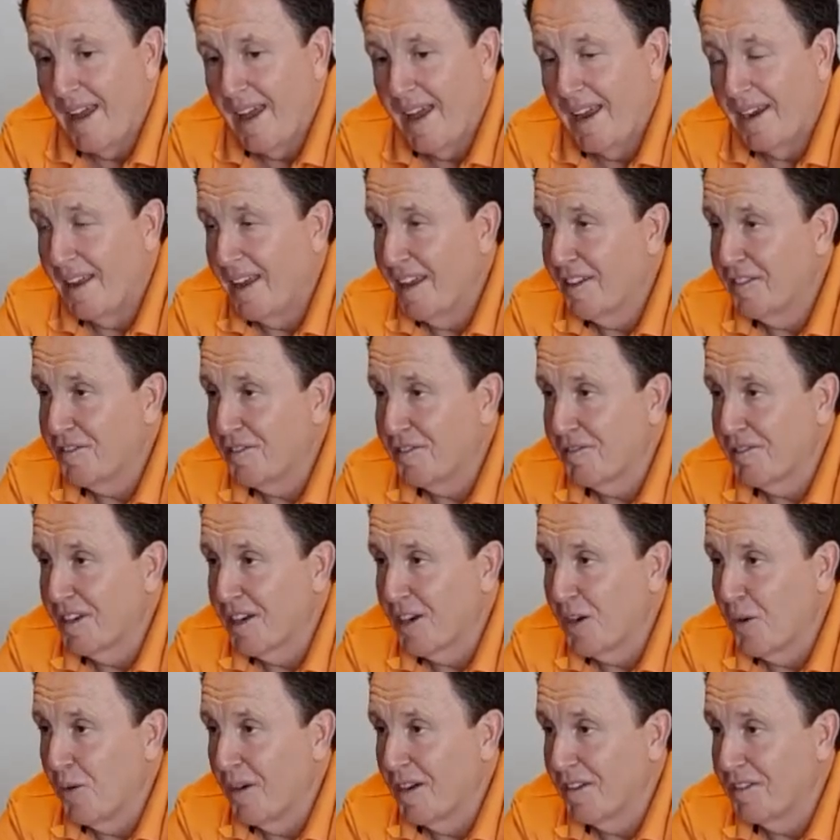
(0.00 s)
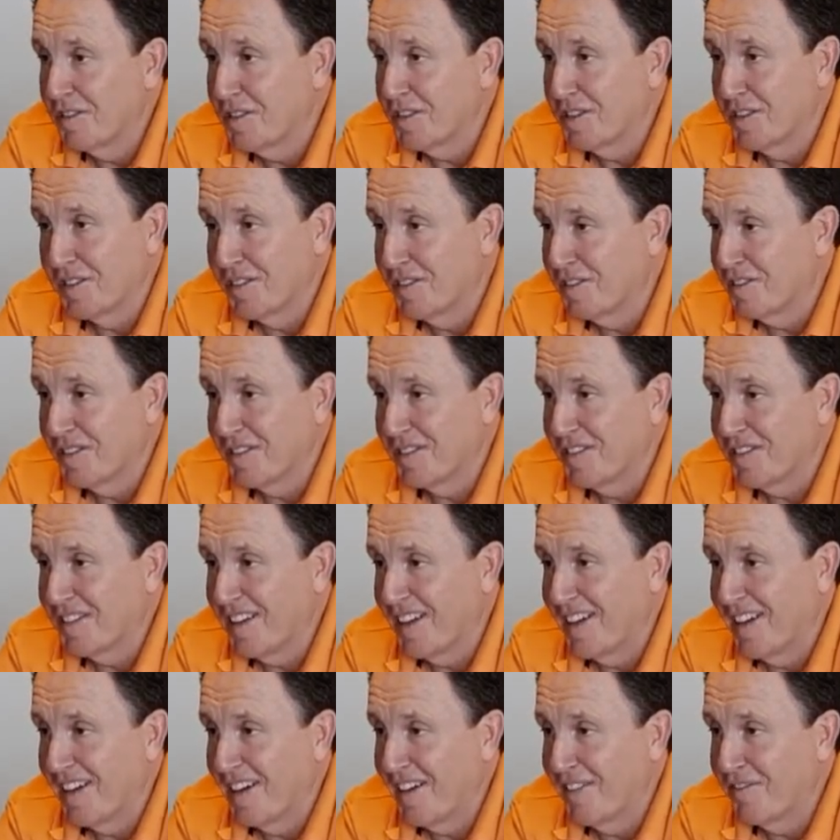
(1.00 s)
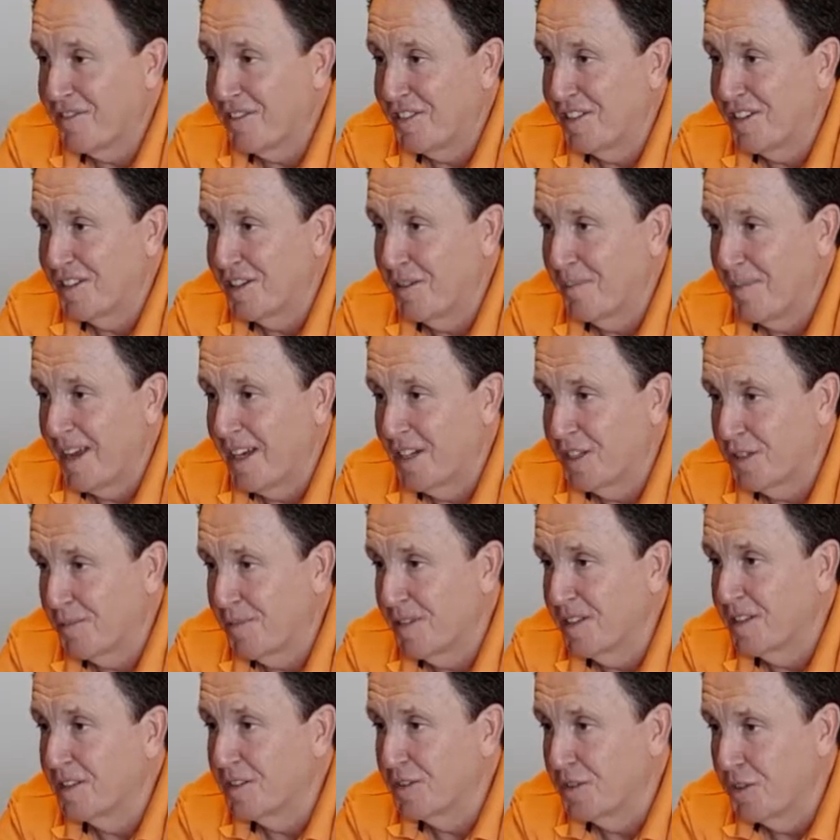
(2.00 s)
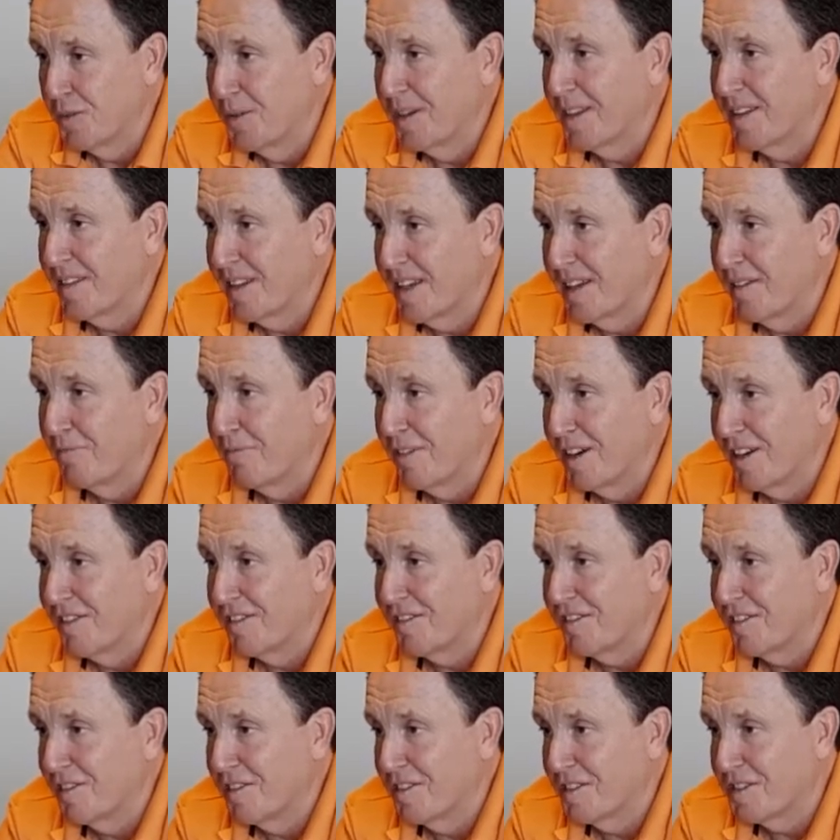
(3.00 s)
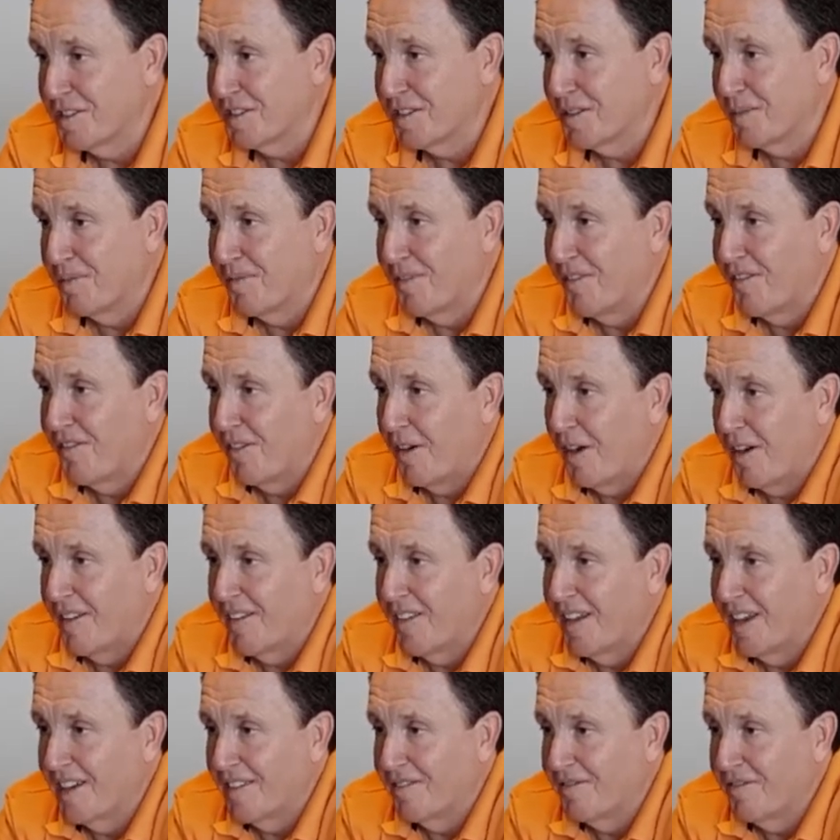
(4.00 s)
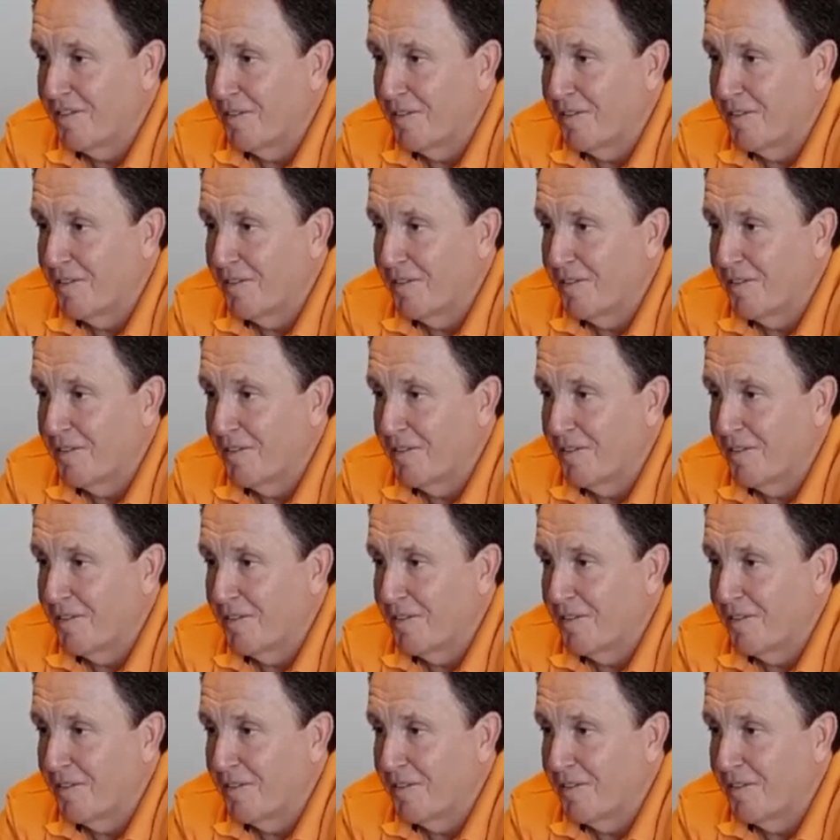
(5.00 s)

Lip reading: and answering questions of senior management and doing the research to provide that